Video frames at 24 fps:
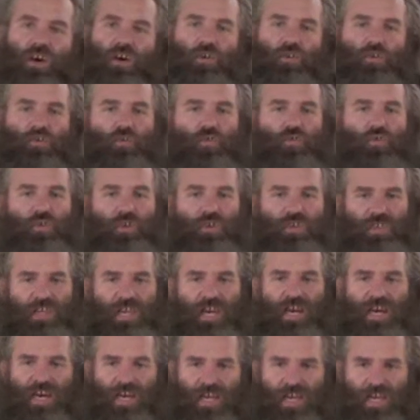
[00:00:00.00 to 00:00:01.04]
a good
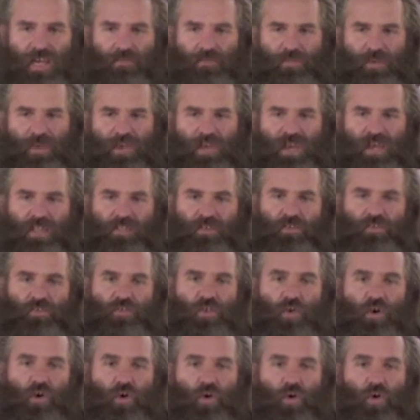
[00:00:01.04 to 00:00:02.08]
time. And
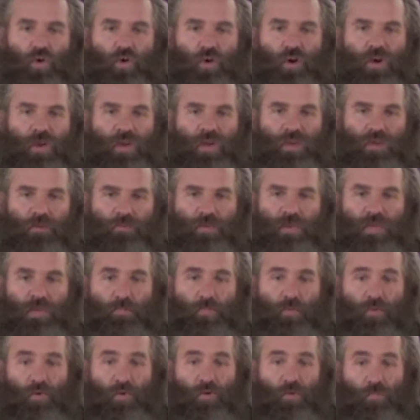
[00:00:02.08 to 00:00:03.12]
there's no
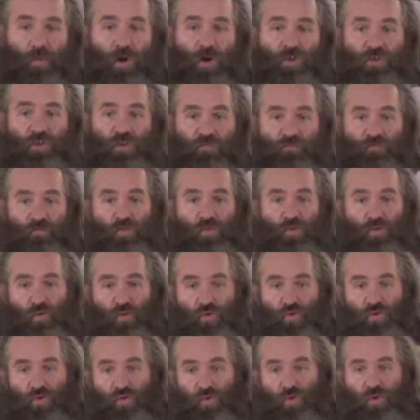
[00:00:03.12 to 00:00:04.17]
people marching from
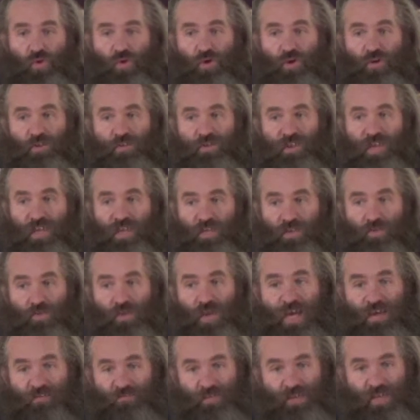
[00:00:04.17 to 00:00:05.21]
door to door saying, do you
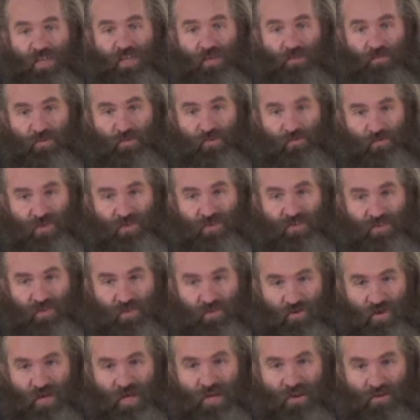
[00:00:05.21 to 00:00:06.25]
have any immigrants in
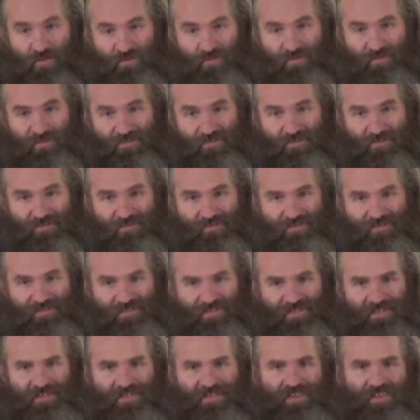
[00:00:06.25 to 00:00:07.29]
your house?
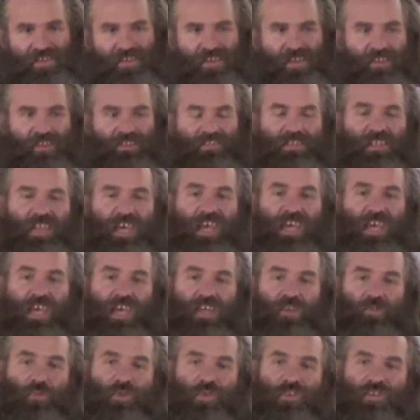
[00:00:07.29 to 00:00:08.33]

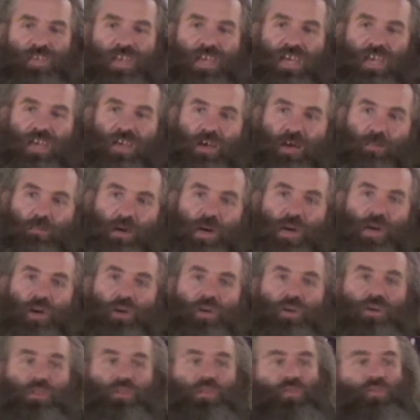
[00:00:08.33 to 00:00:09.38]
Instead, we say,
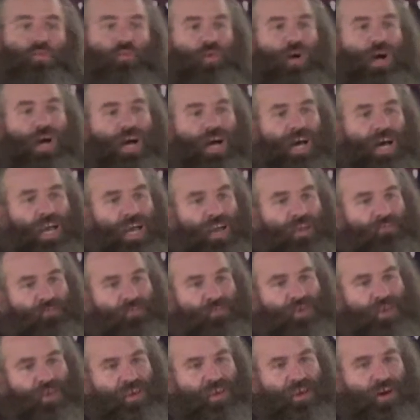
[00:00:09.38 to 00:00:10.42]
America
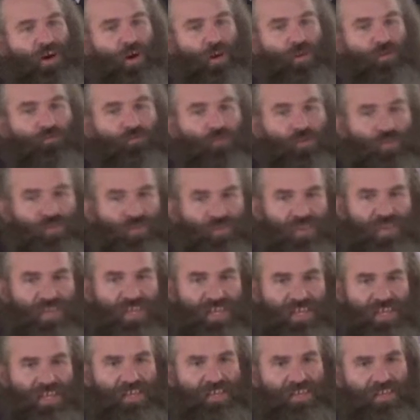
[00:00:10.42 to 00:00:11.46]
thrives on
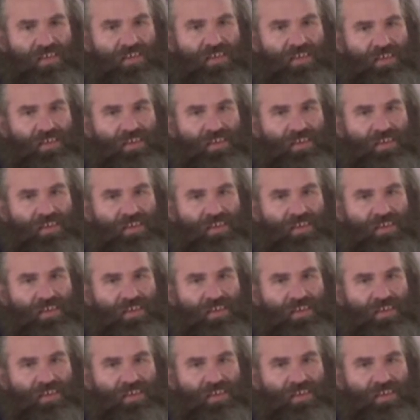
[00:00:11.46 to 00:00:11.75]
diversity,